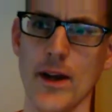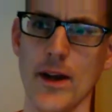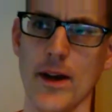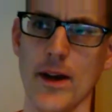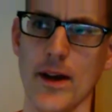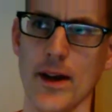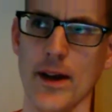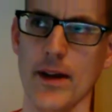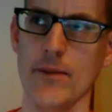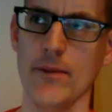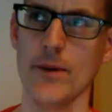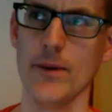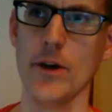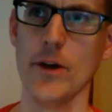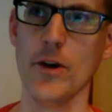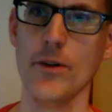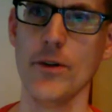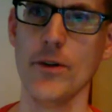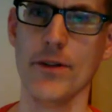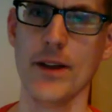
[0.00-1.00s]
We
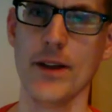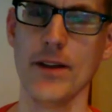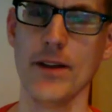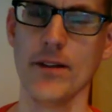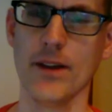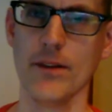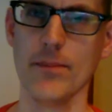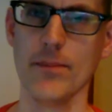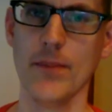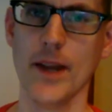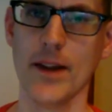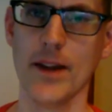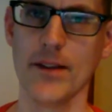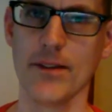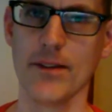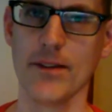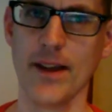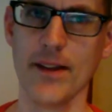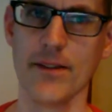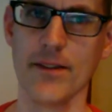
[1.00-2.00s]
learn things that make
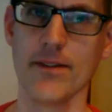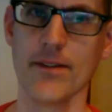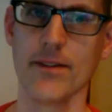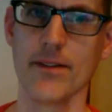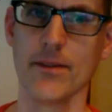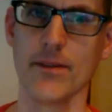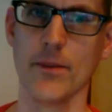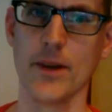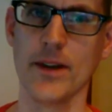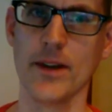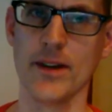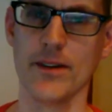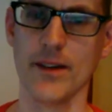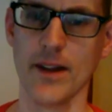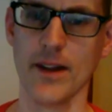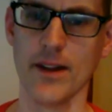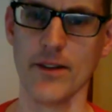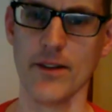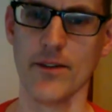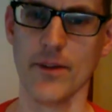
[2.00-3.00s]
sense when he
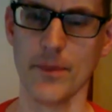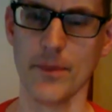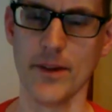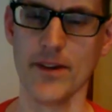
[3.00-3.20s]
tells them.